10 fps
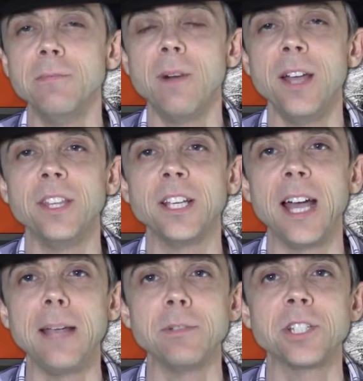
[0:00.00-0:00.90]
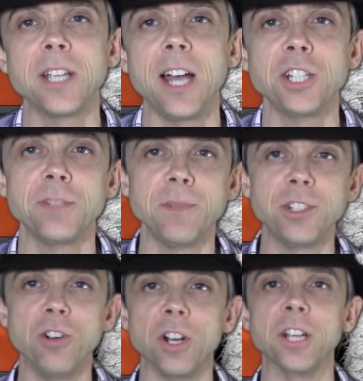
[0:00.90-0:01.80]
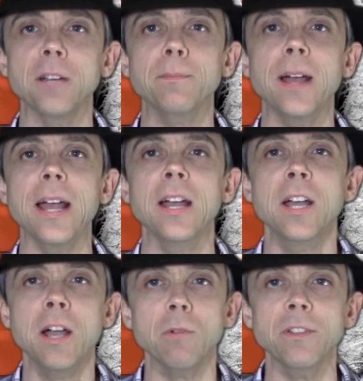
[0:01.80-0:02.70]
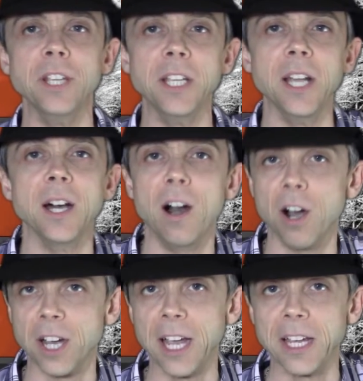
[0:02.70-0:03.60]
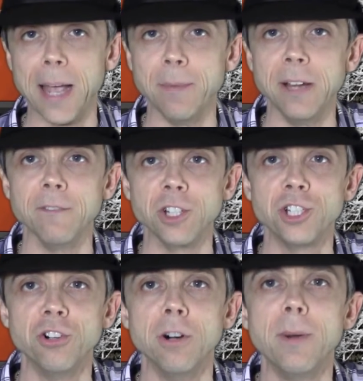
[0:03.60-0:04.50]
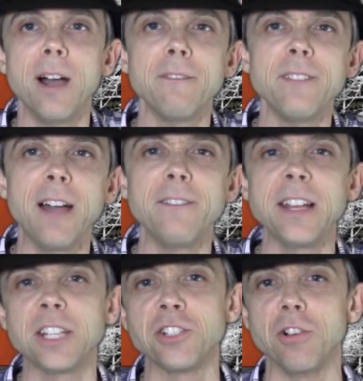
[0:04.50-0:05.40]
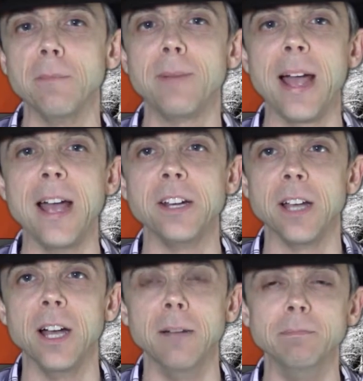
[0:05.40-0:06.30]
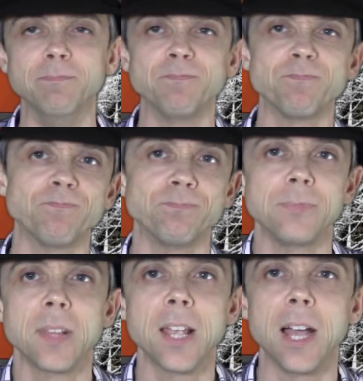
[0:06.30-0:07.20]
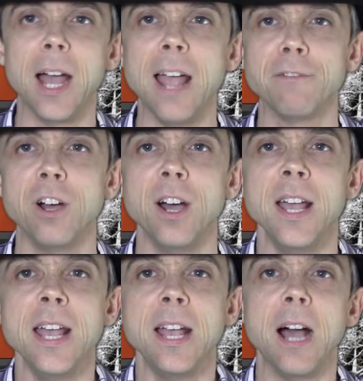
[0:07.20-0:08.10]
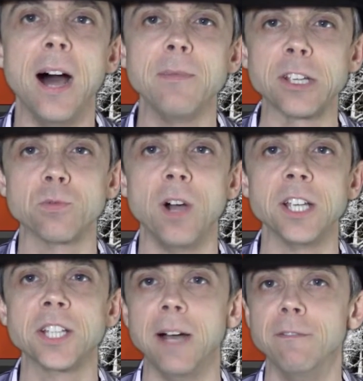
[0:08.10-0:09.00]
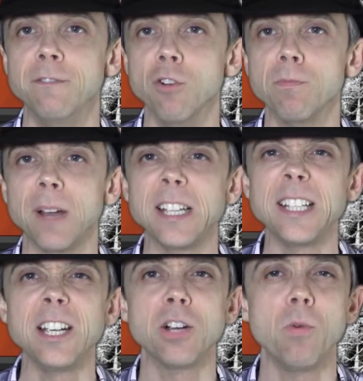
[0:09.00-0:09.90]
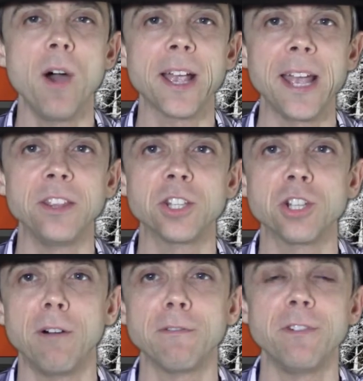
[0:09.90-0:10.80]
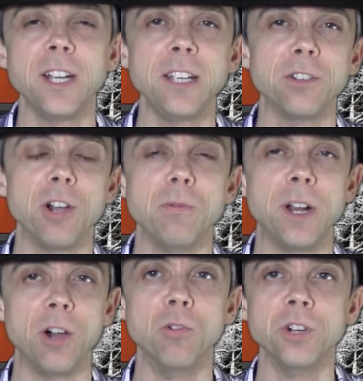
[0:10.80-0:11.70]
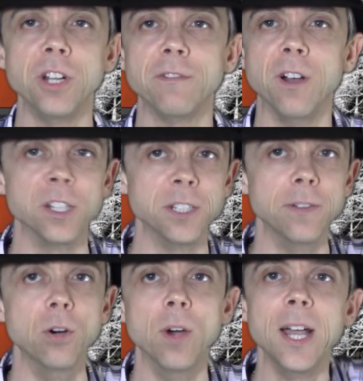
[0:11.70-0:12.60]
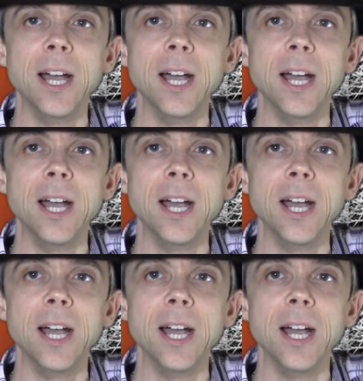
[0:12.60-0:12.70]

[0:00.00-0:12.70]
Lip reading: mind the game as such. It's not going to compare with the arcade cabinet for sure, but I think it doesn't do a bad effort, and that's why it's come 4th place. Didn't quite get in the top 3, although when I ordered it first of all,